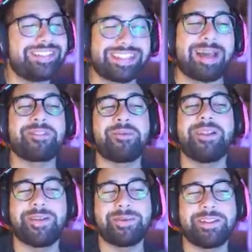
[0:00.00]
tapped him a
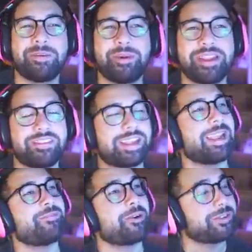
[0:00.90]
little bit in the butt and said,
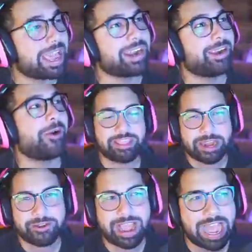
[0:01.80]
"Hey, bro, you gotta go."
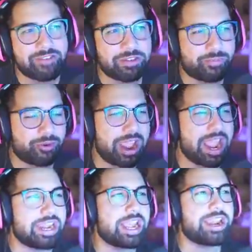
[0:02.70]
There you have it, the
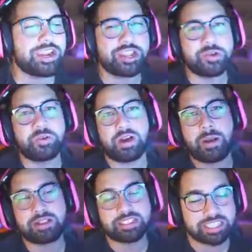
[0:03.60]
brand new
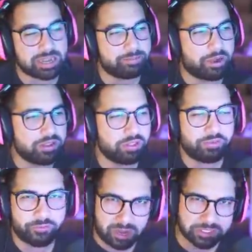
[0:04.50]
skin bundle, the
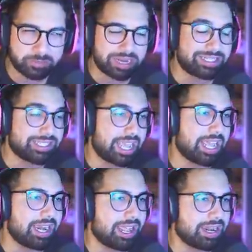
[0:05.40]
Frostbite
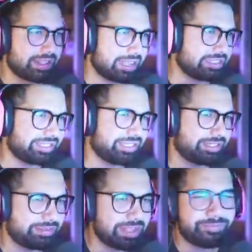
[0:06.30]
skin, and I think it's the
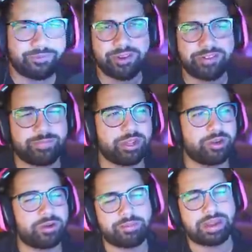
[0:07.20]
Deep Freeze
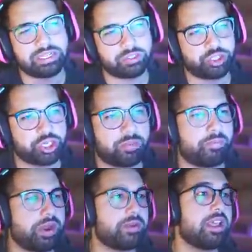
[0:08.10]
Bundle. I'm not too sure,
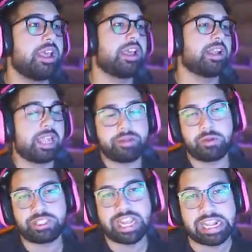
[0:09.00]
but. Let me know
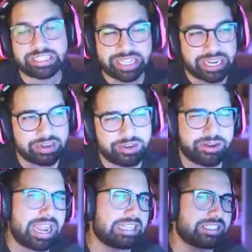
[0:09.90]
what you guys think. Do
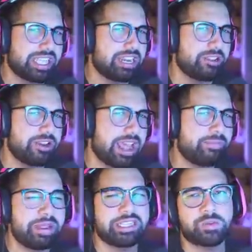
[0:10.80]
you like the skin? Do you
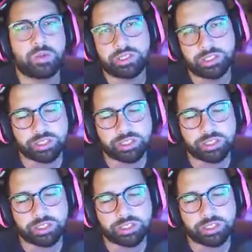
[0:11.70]
not? Based on what you